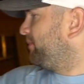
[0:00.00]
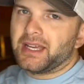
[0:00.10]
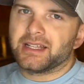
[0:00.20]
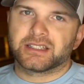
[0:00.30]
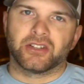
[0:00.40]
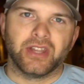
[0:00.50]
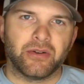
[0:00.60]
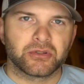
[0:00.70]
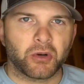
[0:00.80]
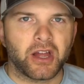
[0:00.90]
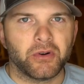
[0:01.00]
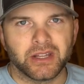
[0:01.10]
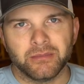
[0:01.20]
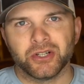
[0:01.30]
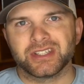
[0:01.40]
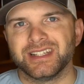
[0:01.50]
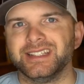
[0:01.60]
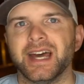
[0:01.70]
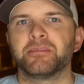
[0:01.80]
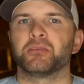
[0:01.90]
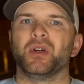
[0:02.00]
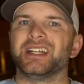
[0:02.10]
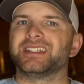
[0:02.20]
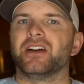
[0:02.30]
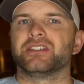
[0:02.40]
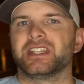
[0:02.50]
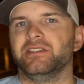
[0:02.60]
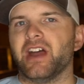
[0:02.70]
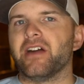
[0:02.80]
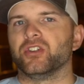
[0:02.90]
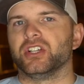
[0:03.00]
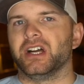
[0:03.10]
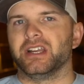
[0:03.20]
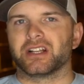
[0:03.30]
And so that was probably one of the most in-depth breakdowns that I've ever done.